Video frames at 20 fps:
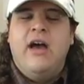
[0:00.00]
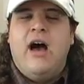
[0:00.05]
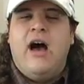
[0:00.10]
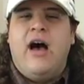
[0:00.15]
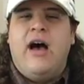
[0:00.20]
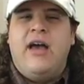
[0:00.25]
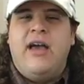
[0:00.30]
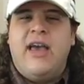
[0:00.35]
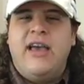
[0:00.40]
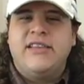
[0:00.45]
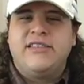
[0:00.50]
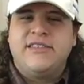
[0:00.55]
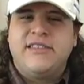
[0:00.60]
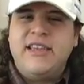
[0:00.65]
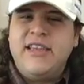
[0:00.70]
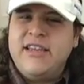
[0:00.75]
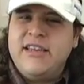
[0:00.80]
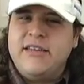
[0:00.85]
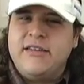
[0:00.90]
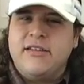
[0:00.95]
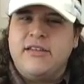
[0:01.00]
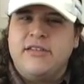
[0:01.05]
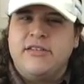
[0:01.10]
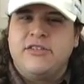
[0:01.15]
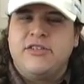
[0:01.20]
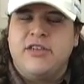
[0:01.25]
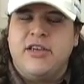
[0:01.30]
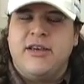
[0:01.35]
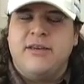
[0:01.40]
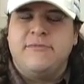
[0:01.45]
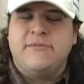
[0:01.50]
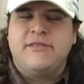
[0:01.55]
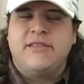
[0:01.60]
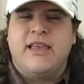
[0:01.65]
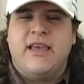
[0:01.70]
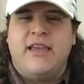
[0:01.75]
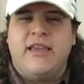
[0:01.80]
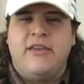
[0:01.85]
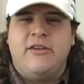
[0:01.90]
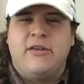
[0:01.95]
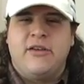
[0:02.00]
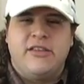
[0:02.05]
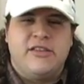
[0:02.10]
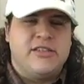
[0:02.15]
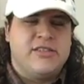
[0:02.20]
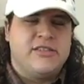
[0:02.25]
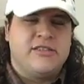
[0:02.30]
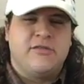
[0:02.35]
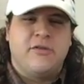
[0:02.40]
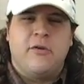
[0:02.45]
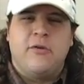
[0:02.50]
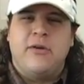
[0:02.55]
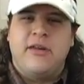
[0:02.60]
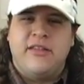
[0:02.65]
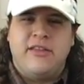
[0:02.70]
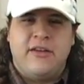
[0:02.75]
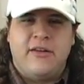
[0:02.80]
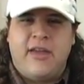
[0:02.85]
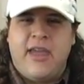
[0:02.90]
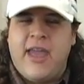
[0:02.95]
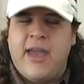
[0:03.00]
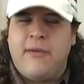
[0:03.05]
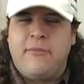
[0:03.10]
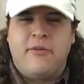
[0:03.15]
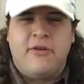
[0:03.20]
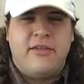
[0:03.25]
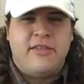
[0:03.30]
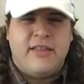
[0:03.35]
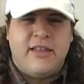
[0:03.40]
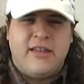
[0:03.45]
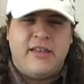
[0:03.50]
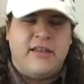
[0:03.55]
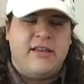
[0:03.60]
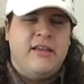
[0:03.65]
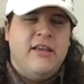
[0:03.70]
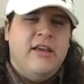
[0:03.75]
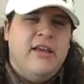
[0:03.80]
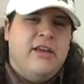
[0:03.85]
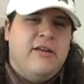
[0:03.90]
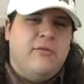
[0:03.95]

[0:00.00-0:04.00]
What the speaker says: SD chips that you can just throw in your camera and then it